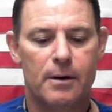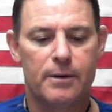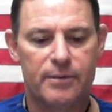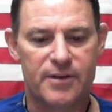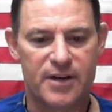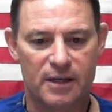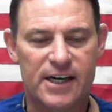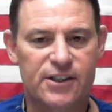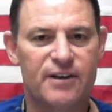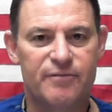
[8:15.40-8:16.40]
the
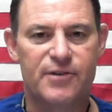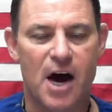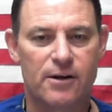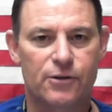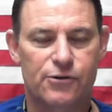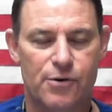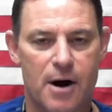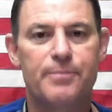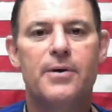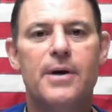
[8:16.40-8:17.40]
election of Donald
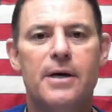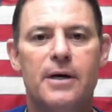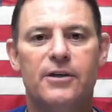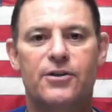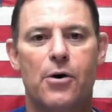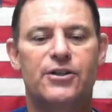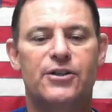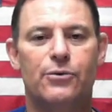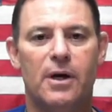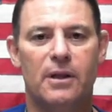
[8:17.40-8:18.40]
Trump is going
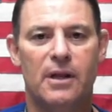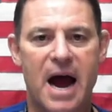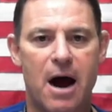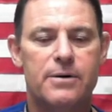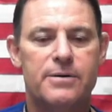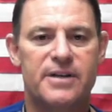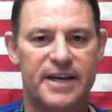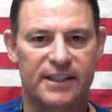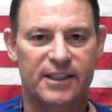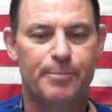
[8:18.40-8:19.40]
to allow
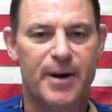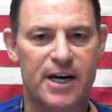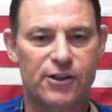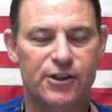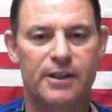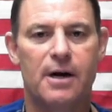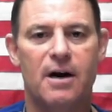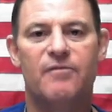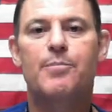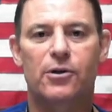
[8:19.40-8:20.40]
the expansion
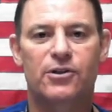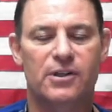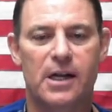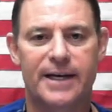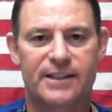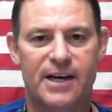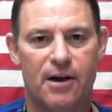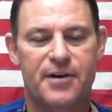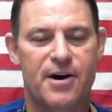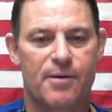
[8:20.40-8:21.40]
of personalized
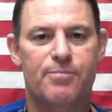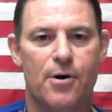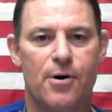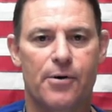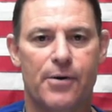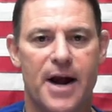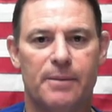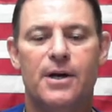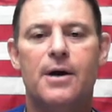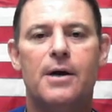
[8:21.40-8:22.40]
healthcare
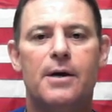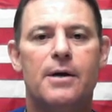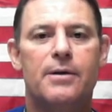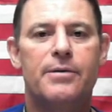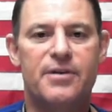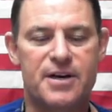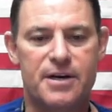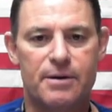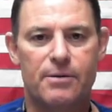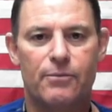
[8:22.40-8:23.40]
programs,
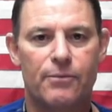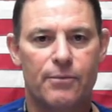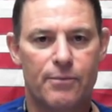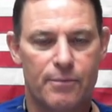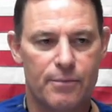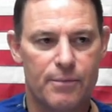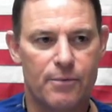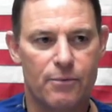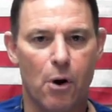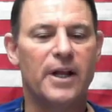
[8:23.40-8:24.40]
the
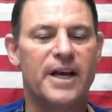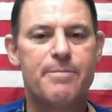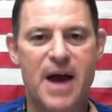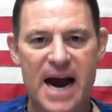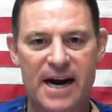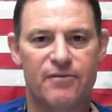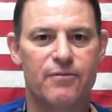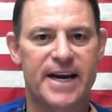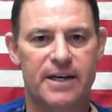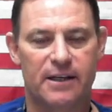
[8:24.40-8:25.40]
rolling back
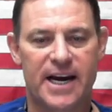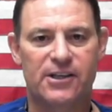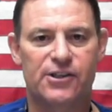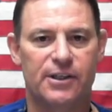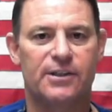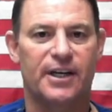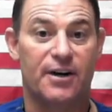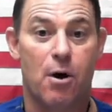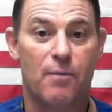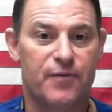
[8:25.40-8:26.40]
of regulations,
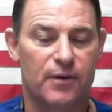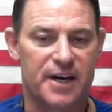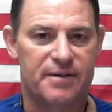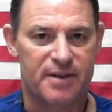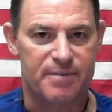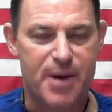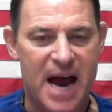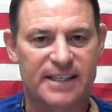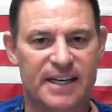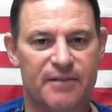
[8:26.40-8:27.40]
and hopefully the
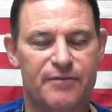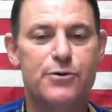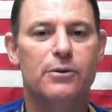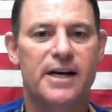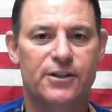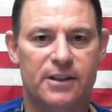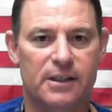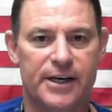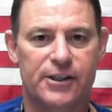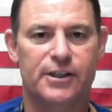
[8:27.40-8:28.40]
passing of new
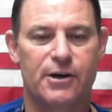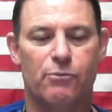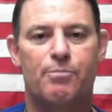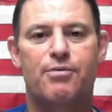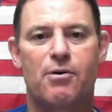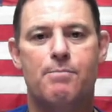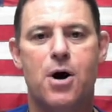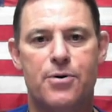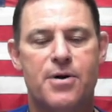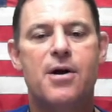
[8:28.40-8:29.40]
legislation that will
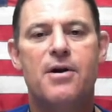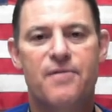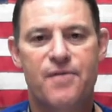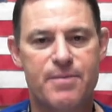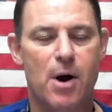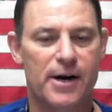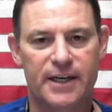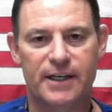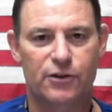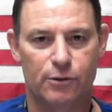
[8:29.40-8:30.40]
promote free
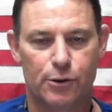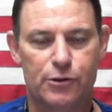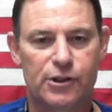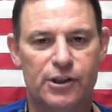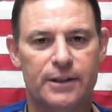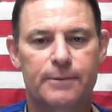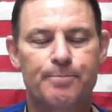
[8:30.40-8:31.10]
market solutions.